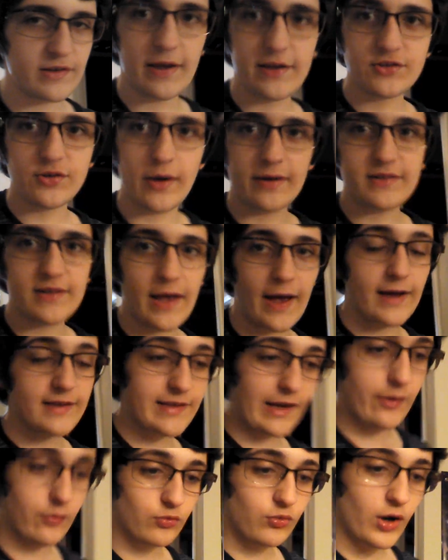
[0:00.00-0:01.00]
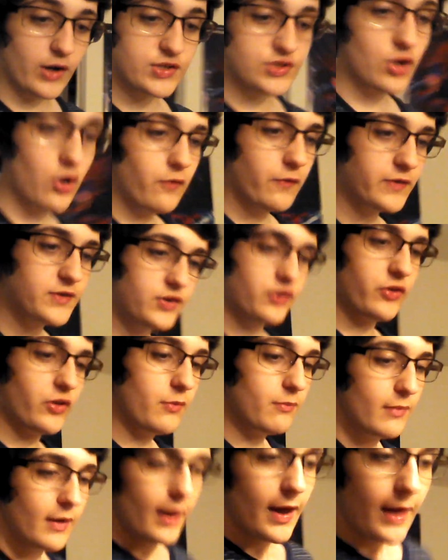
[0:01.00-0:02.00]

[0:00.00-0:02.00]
And so as I rush over to them,